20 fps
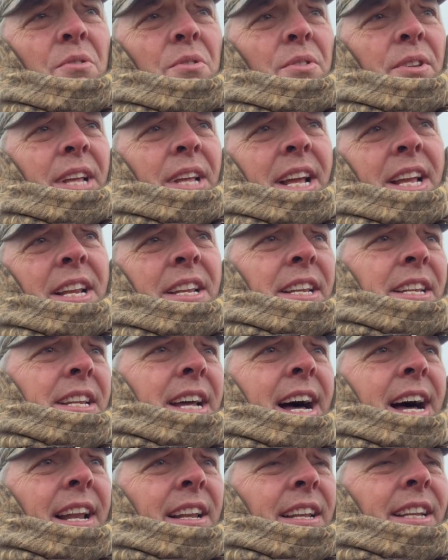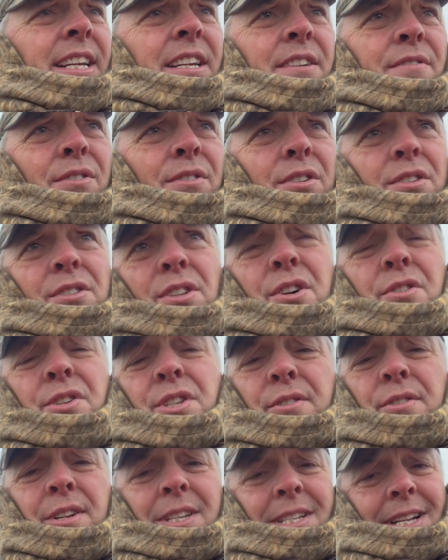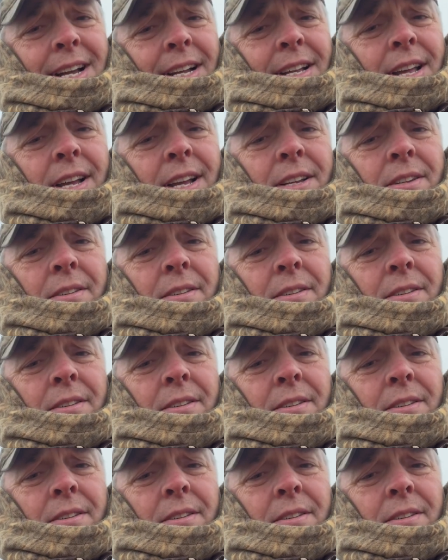they did not leak for close to a decade.